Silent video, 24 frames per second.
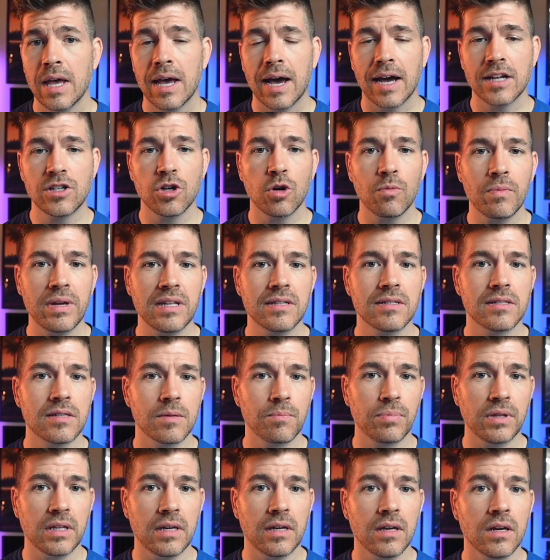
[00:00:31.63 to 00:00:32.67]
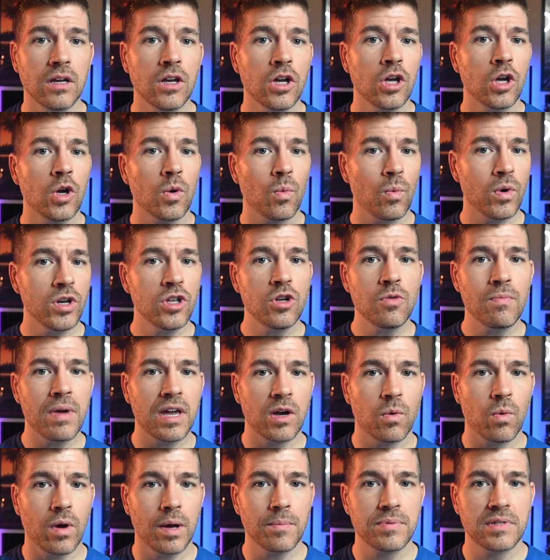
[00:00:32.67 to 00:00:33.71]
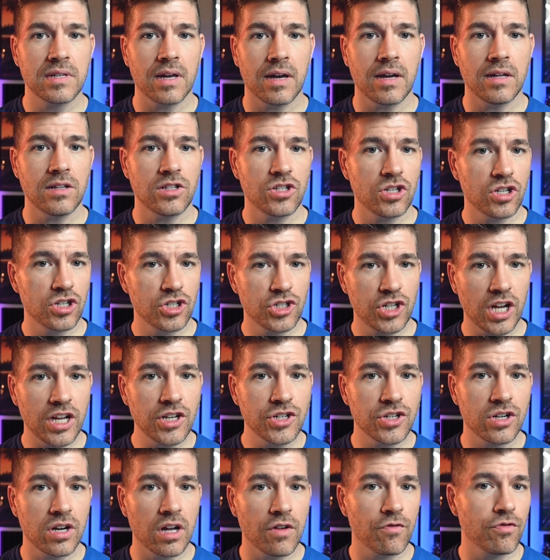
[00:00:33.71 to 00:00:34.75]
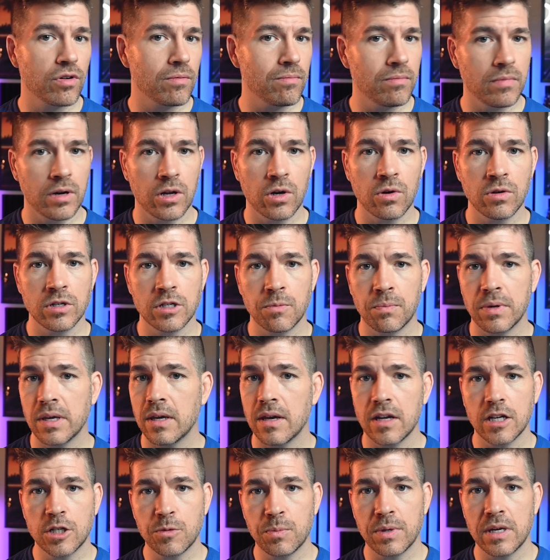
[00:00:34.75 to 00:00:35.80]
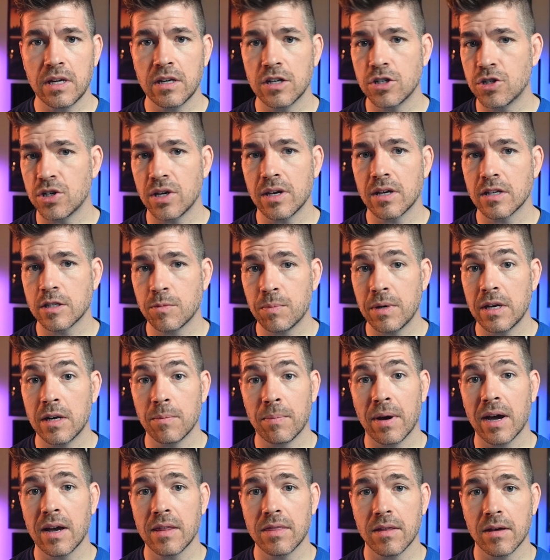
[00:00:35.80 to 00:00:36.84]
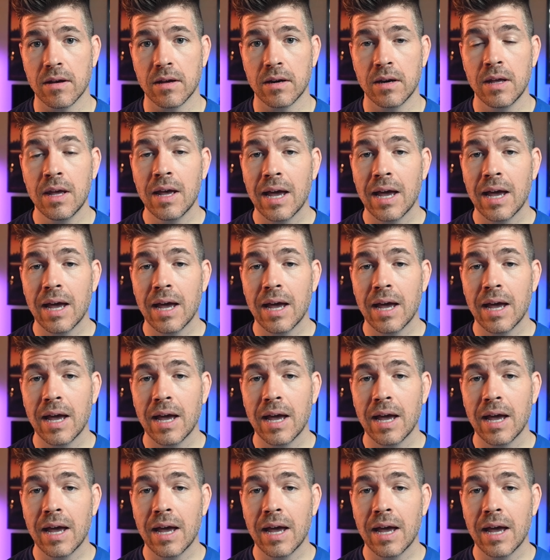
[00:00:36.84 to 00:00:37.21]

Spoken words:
I don't mean simply when you make websites, change it up from Node to PHP to JSP to Python.